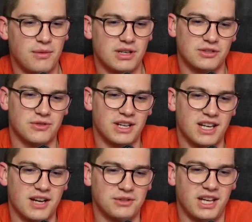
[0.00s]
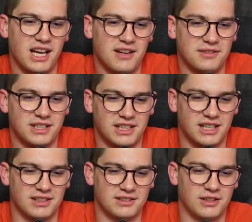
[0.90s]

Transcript: Whereas right now they have kind of